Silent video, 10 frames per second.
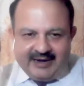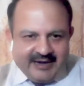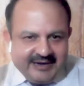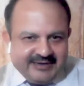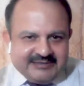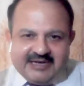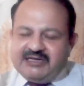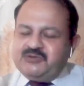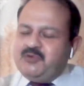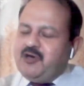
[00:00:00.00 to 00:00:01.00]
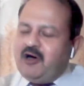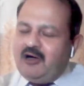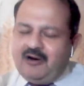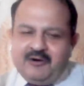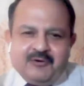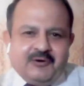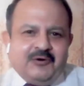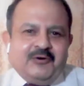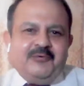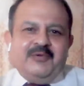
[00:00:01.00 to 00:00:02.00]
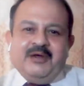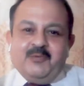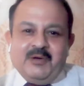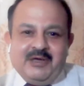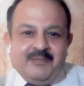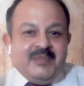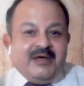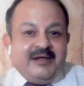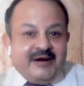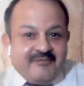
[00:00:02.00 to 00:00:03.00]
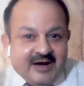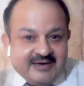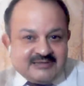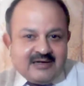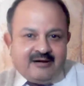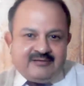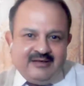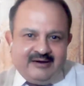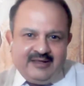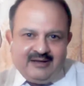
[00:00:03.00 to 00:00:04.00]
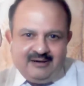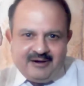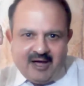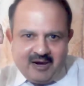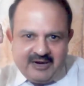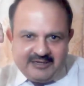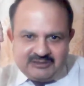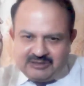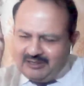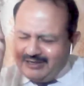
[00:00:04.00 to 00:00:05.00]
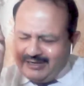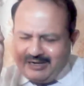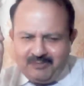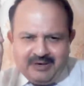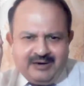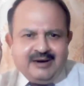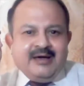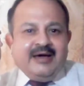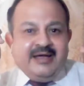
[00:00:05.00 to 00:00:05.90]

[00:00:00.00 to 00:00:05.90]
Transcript: Guys, as we all know, when we revise our theoretical knowledge little bit,